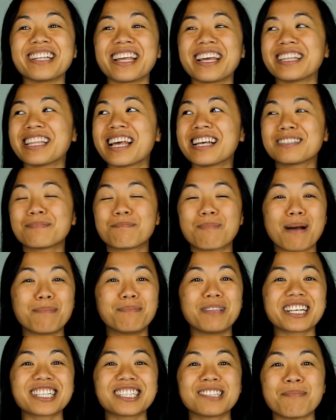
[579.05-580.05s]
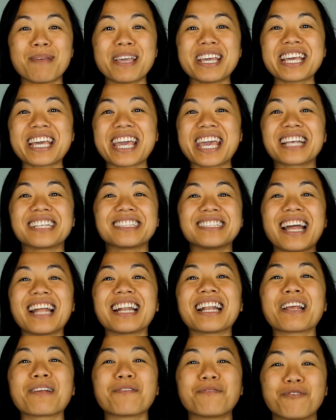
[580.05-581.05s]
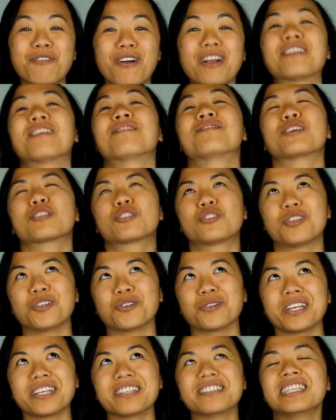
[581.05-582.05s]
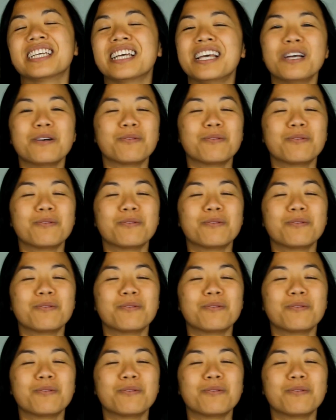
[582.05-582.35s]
and that's public speaking, standing in front of your student,